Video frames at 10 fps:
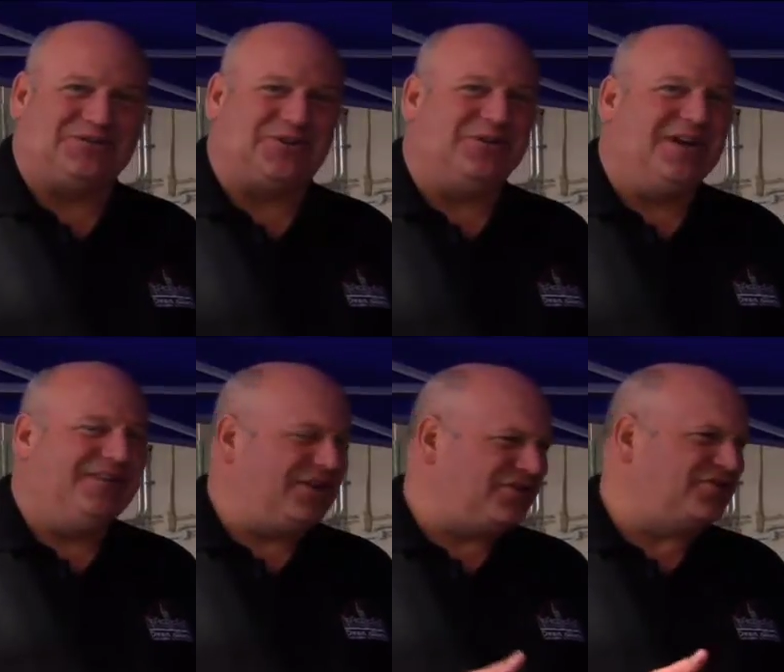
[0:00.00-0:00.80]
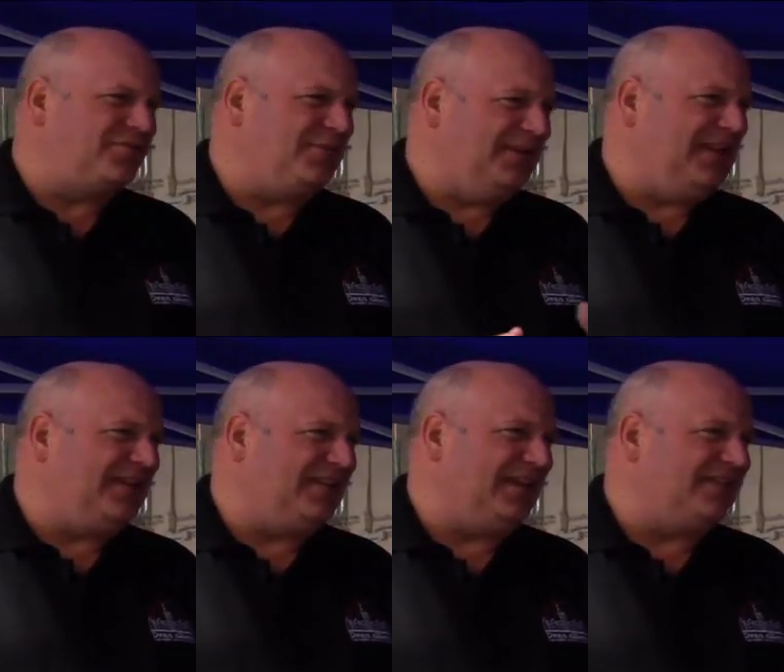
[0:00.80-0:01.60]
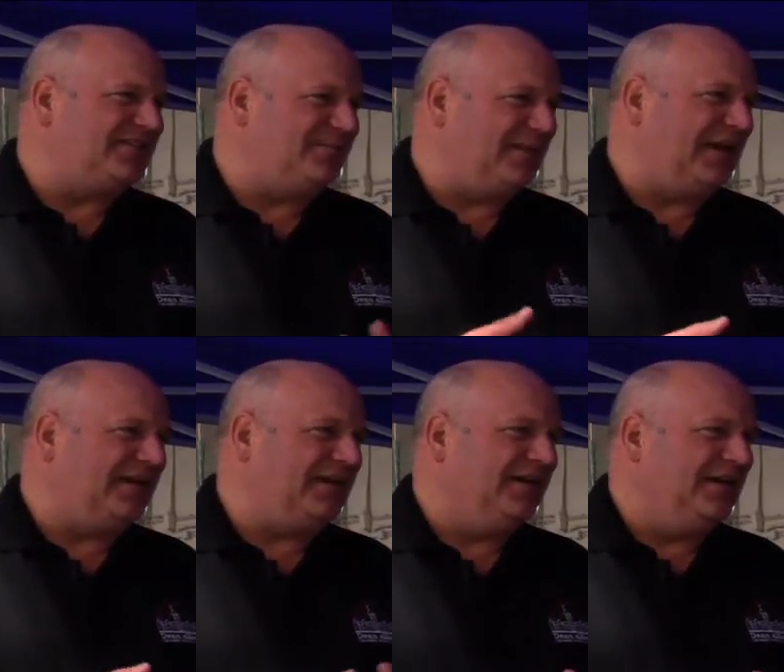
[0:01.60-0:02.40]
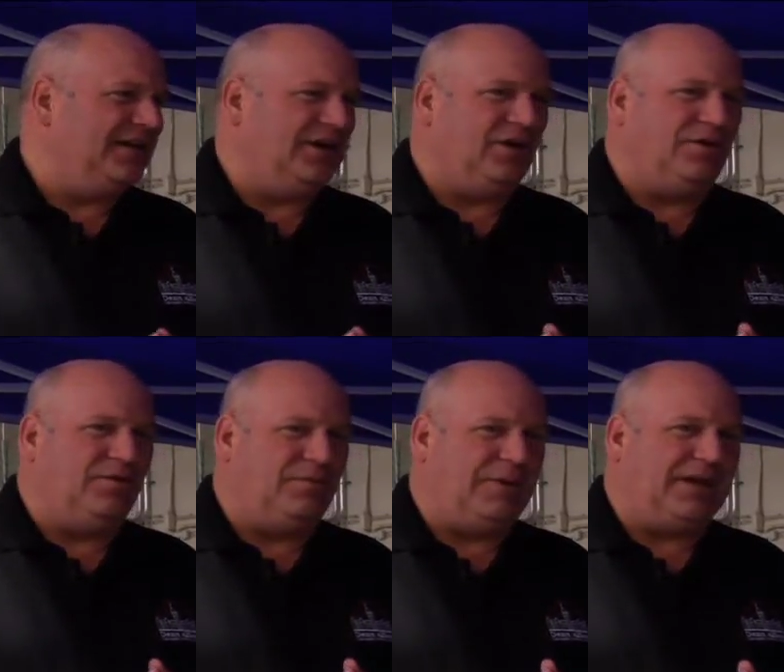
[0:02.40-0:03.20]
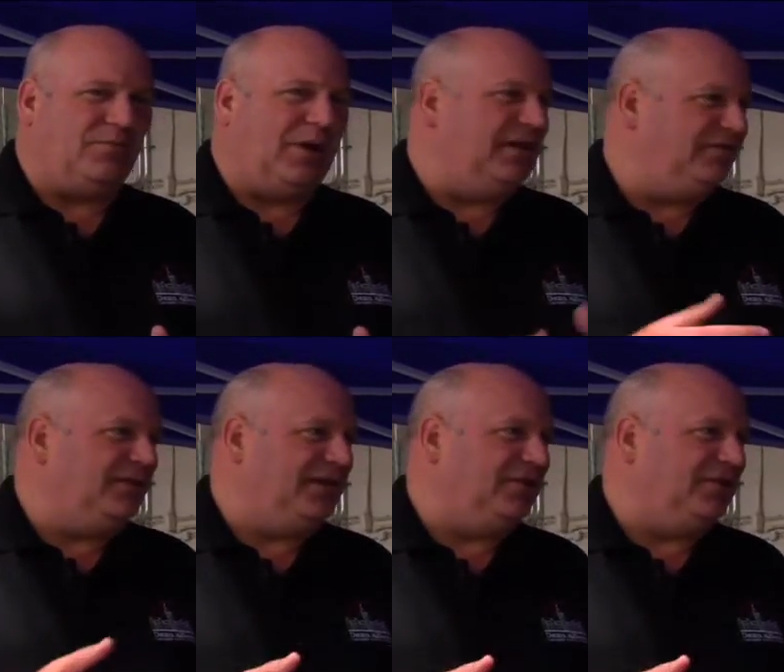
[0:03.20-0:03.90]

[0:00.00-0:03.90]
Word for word: So these are some unique things that make you know make Wainfleet